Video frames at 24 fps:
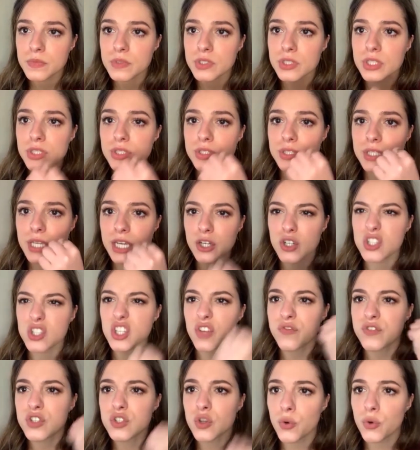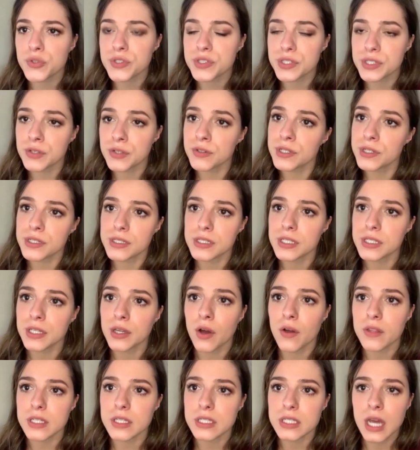To take yourself so seriously
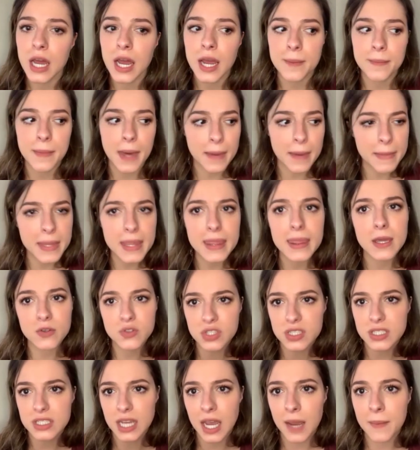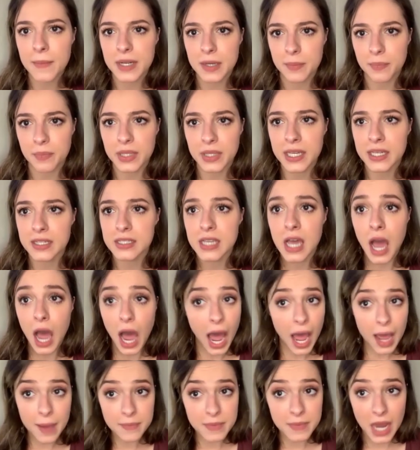all the time. I mean, there's a time and a place.
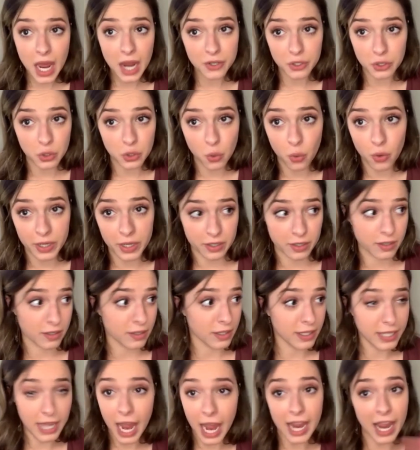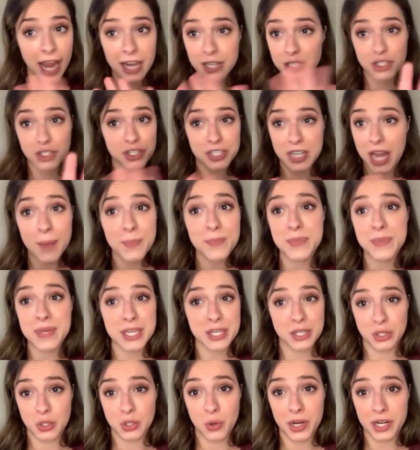I'm not a lawyer. I, I should not be
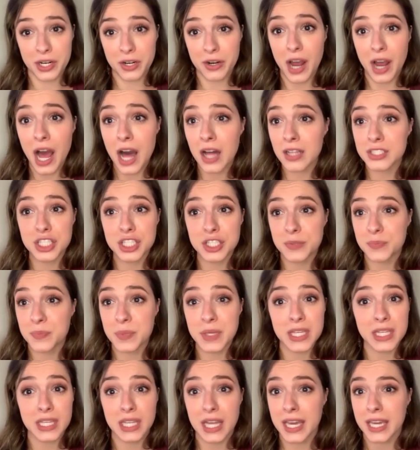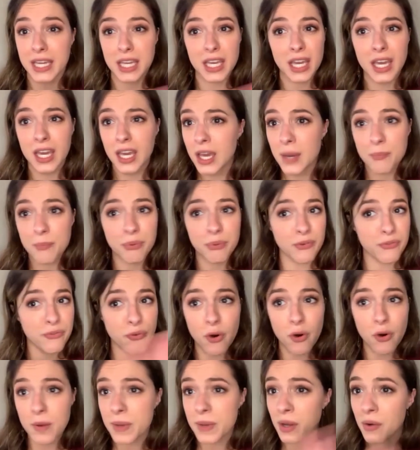a lawyer. I'll just be like
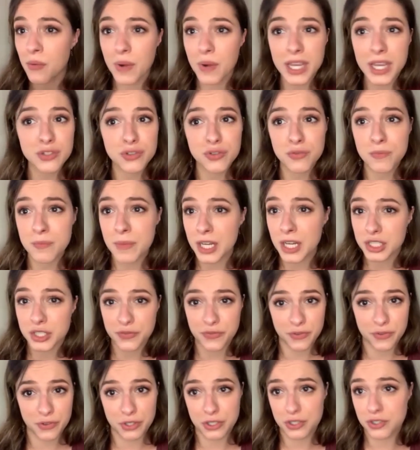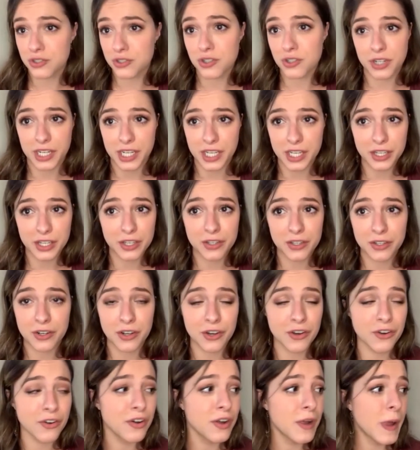performing way too much for the jury, you
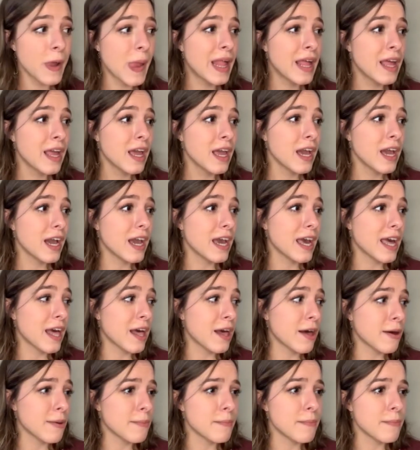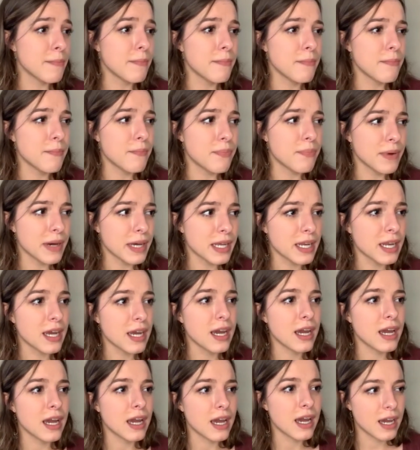know? Um, but
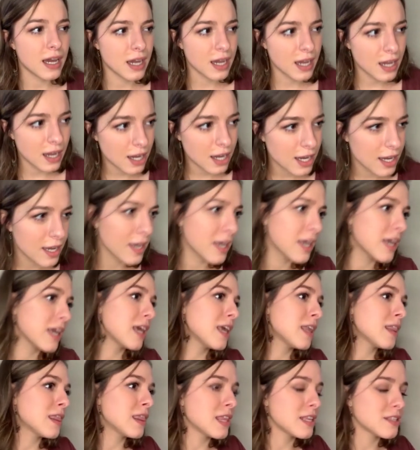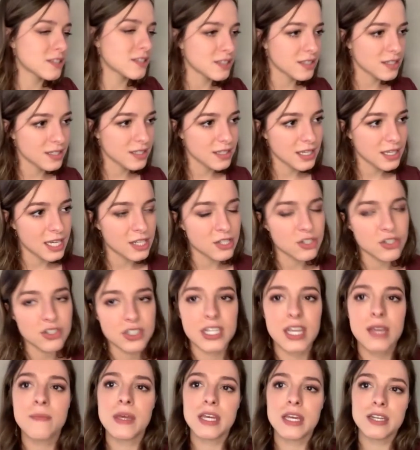in this
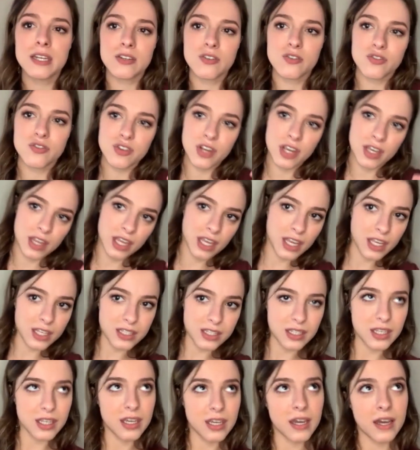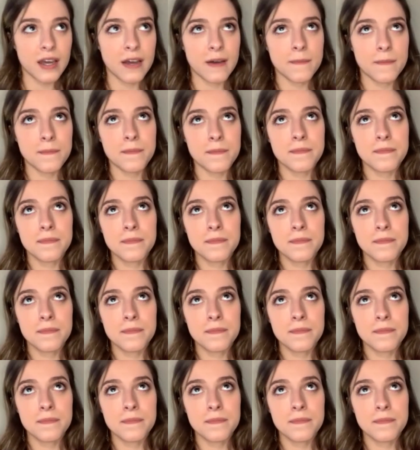entertainment industry, I think it's um,